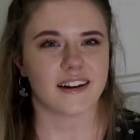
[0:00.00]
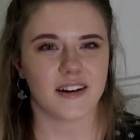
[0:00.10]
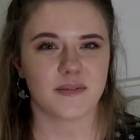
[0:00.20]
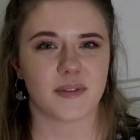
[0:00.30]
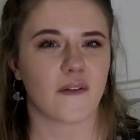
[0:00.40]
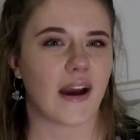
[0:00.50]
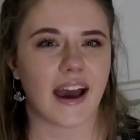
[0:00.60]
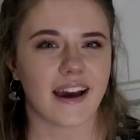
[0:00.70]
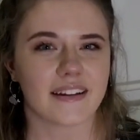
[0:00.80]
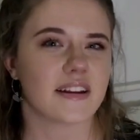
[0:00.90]
Um, you
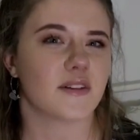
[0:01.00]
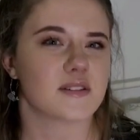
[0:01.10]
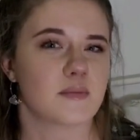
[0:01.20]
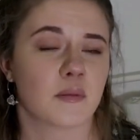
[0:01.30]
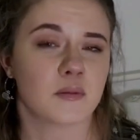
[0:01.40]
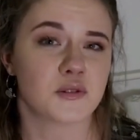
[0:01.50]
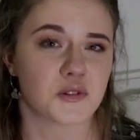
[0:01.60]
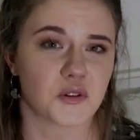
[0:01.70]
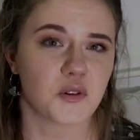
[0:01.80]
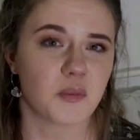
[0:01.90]
can, I know some people
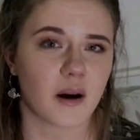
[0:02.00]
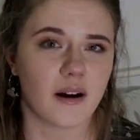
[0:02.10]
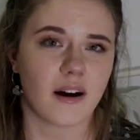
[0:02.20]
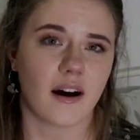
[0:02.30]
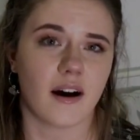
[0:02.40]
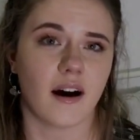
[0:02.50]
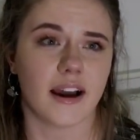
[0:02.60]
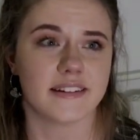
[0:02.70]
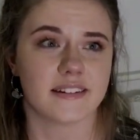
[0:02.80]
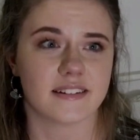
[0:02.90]
do, but uh,
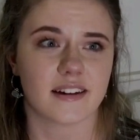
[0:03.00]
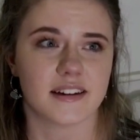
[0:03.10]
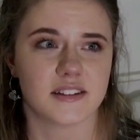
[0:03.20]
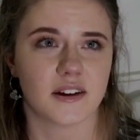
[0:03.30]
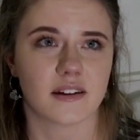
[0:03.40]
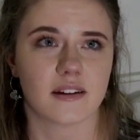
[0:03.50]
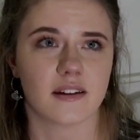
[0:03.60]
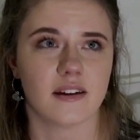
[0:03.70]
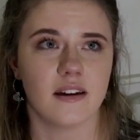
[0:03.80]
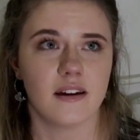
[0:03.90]
I didn't. I took
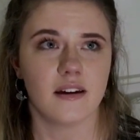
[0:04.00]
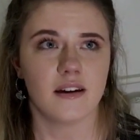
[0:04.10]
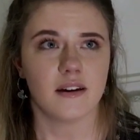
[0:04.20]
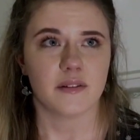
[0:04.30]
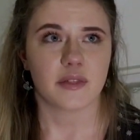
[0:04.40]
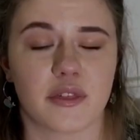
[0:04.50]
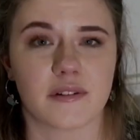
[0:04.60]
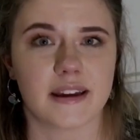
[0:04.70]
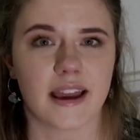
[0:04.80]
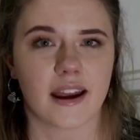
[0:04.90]

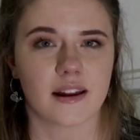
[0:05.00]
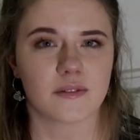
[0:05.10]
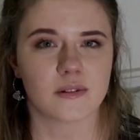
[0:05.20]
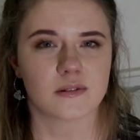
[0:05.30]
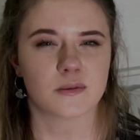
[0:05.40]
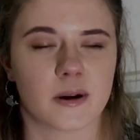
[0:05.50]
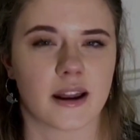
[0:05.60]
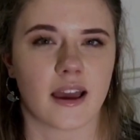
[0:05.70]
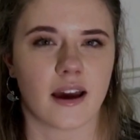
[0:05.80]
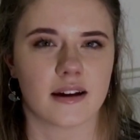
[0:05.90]
three A levels, one
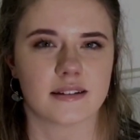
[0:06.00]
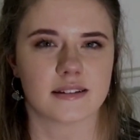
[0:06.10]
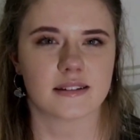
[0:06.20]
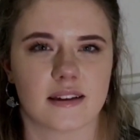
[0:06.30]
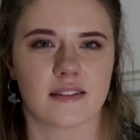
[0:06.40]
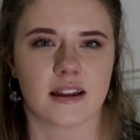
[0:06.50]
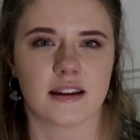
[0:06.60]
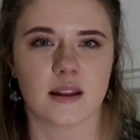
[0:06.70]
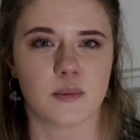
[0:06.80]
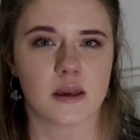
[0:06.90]
AS, and then
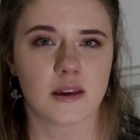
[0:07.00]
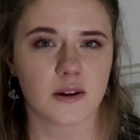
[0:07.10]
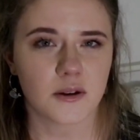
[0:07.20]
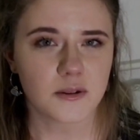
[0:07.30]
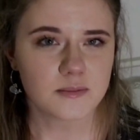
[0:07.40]
an EPQ,